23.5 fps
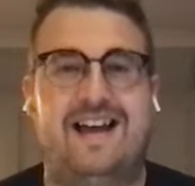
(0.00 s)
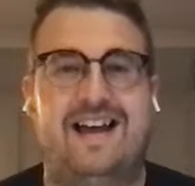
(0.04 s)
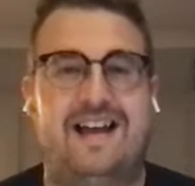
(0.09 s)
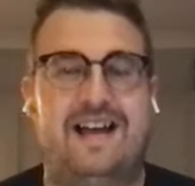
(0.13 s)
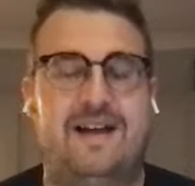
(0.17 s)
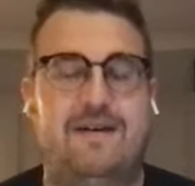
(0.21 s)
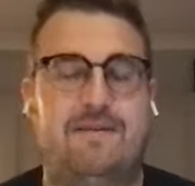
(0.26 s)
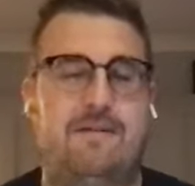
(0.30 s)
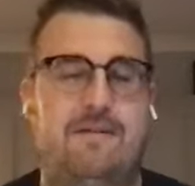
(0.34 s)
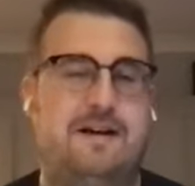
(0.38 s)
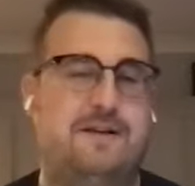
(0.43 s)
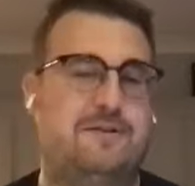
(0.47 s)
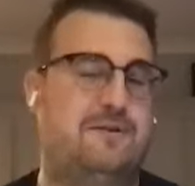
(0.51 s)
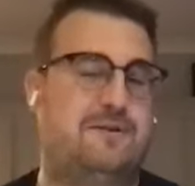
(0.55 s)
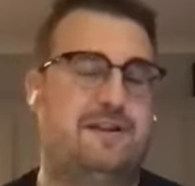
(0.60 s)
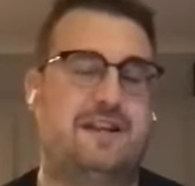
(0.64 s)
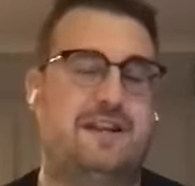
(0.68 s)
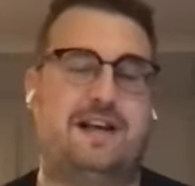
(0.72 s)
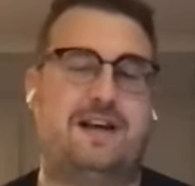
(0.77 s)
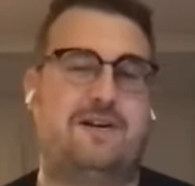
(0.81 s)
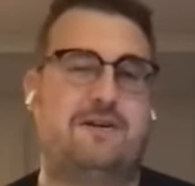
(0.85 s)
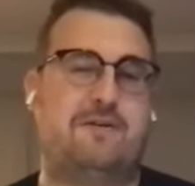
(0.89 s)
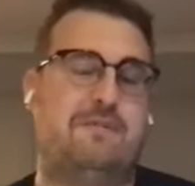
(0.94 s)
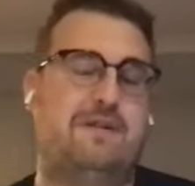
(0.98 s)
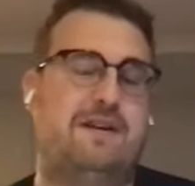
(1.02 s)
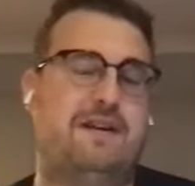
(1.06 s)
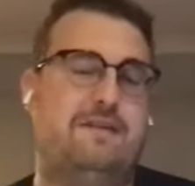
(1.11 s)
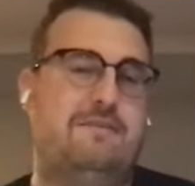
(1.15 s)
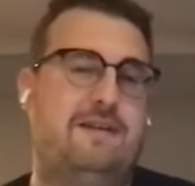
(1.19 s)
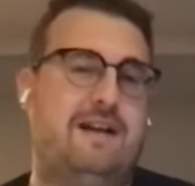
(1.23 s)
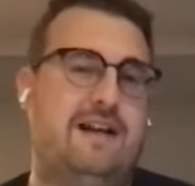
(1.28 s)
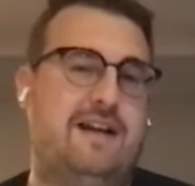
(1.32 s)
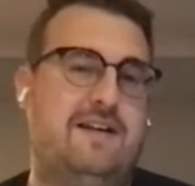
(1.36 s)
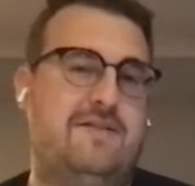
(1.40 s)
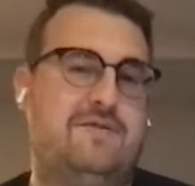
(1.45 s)
Um, I don't think I could,
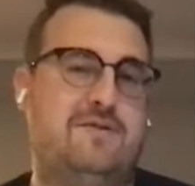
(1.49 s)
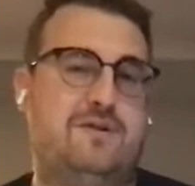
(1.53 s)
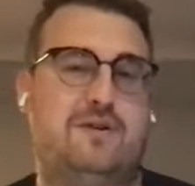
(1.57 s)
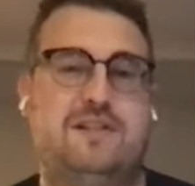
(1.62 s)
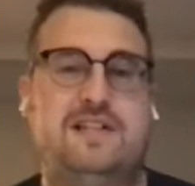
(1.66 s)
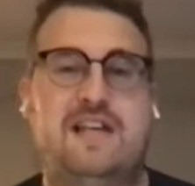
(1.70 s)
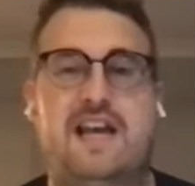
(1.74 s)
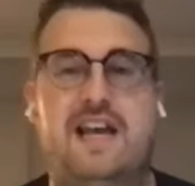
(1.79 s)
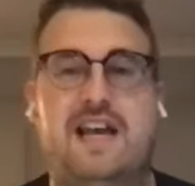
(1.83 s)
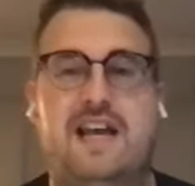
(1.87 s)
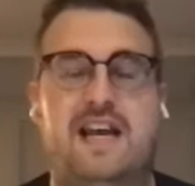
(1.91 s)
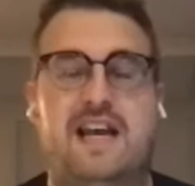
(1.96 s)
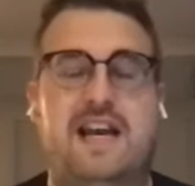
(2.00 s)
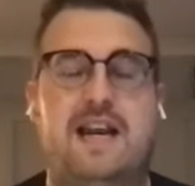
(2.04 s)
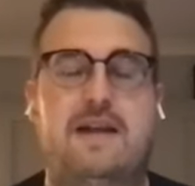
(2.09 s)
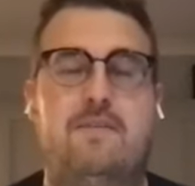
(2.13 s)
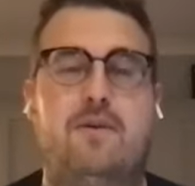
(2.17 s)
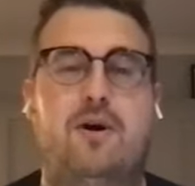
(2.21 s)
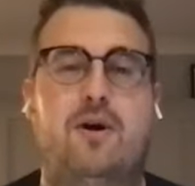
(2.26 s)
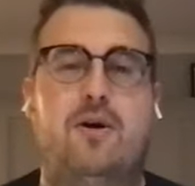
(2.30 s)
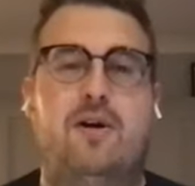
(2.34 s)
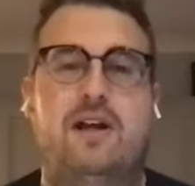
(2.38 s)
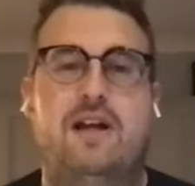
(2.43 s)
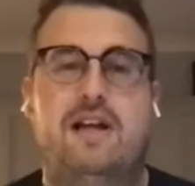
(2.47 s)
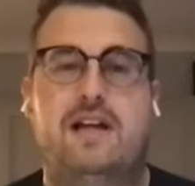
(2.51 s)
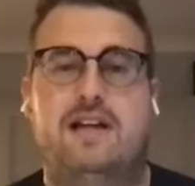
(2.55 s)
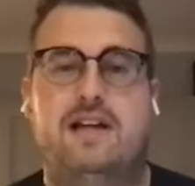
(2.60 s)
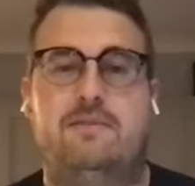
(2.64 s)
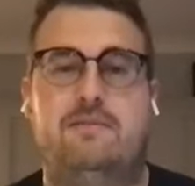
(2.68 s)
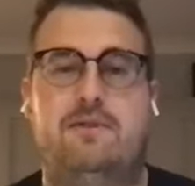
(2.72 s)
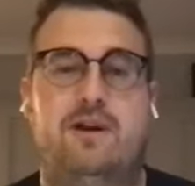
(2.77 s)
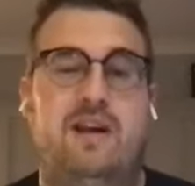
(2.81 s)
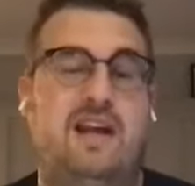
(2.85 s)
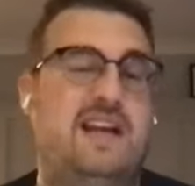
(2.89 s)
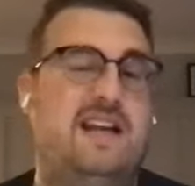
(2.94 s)
my nerves could take it anymore.
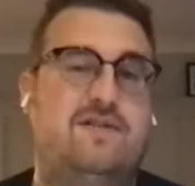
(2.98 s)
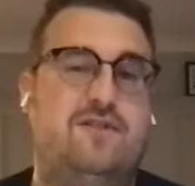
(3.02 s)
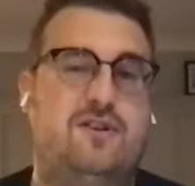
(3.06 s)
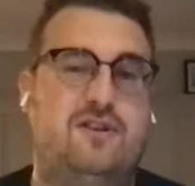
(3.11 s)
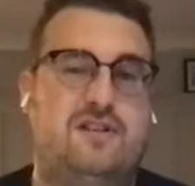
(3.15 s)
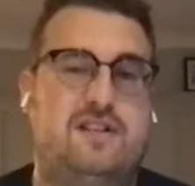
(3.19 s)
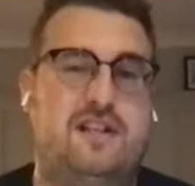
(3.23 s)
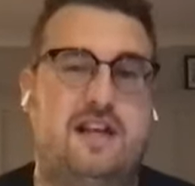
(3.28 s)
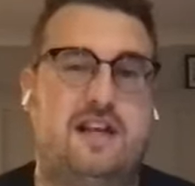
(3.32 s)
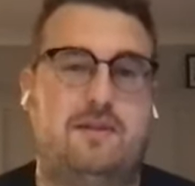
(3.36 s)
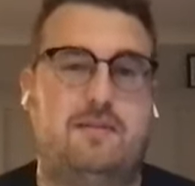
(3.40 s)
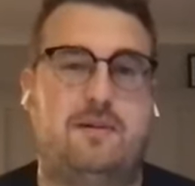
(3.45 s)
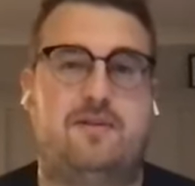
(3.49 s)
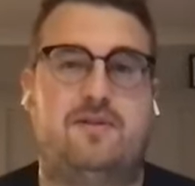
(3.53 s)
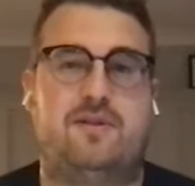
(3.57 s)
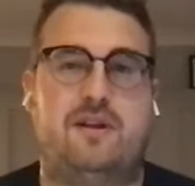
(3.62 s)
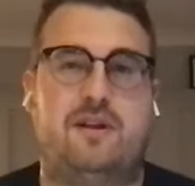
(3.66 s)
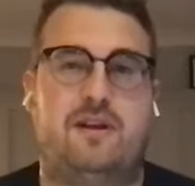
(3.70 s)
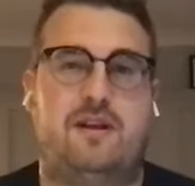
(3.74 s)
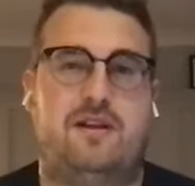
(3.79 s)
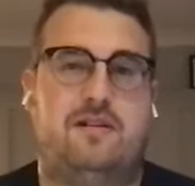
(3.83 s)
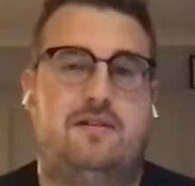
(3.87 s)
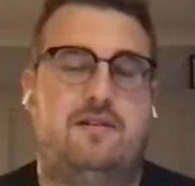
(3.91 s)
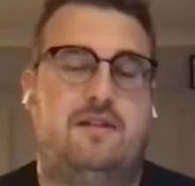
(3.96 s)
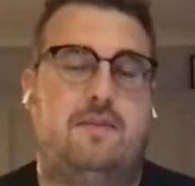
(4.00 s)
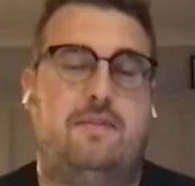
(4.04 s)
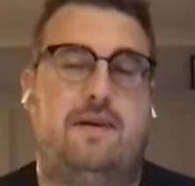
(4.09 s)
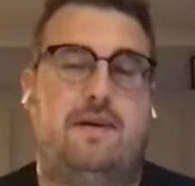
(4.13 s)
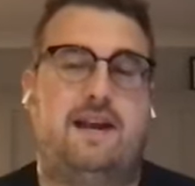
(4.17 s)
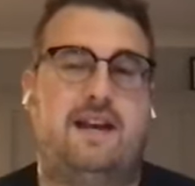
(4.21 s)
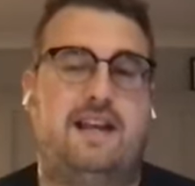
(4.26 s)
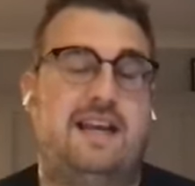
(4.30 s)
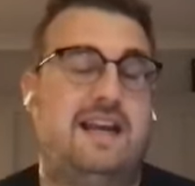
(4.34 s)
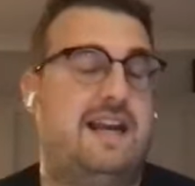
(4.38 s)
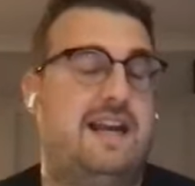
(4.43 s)
But like you've just said about the, the
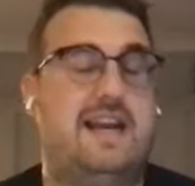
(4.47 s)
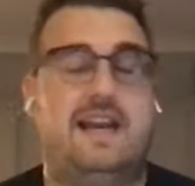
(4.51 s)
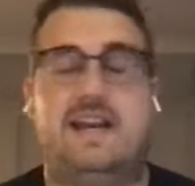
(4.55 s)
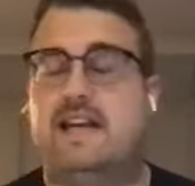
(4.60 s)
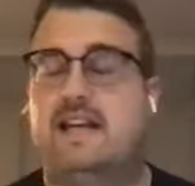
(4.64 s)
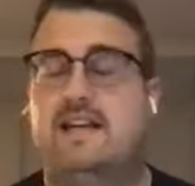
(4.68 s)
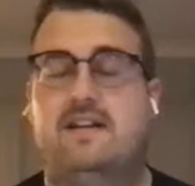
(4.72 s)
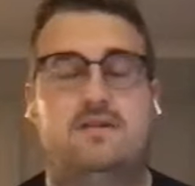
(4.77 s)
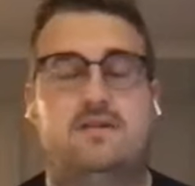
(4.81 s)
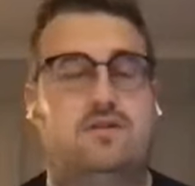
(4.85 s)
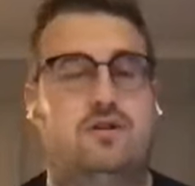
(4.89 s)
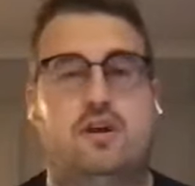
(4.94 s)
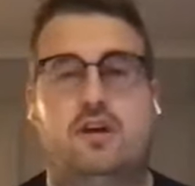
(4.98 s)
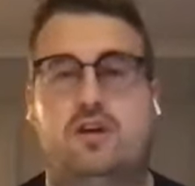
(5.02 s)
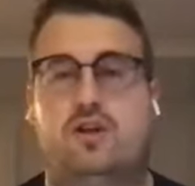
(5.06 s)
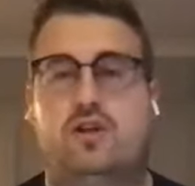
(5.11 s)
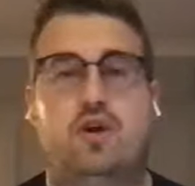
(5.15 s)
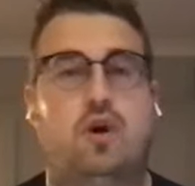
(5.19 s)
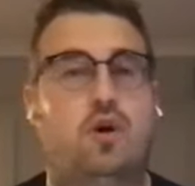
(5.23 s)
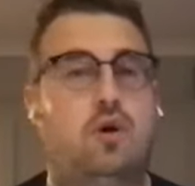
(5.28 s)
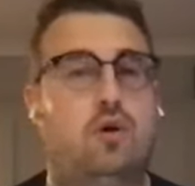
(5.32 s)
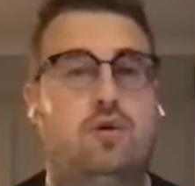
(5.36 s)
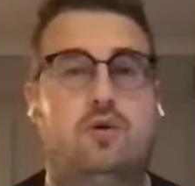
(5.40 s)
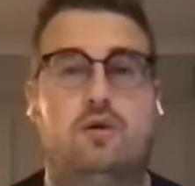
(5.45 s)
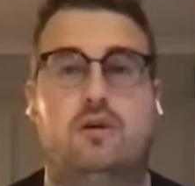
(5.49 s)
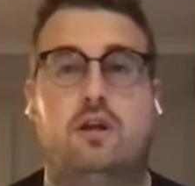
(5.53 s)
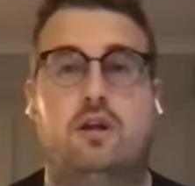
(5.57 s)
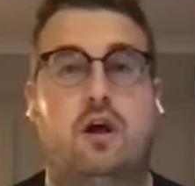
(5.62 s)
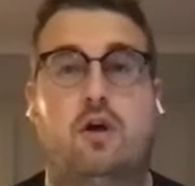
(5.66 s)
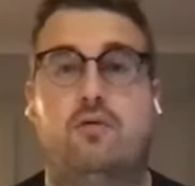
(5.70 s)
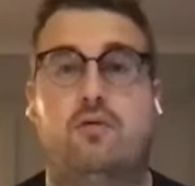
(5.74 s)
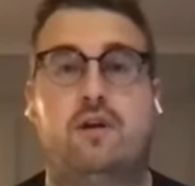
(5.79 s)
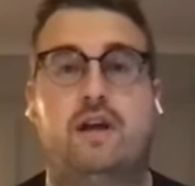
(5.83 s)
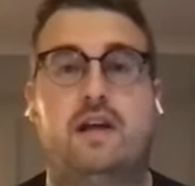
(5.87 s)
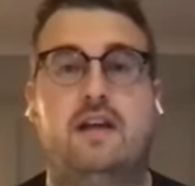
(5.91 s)
penalty, it is a total
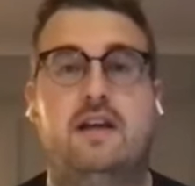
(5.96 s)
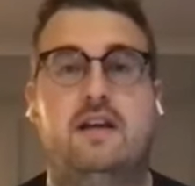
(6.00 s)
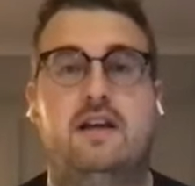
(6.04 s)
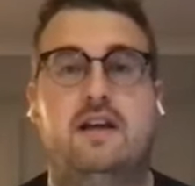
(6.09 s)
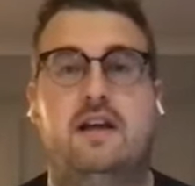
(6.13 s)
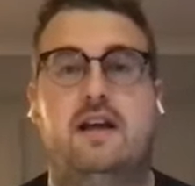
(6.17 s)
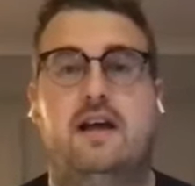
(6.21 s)
lottery.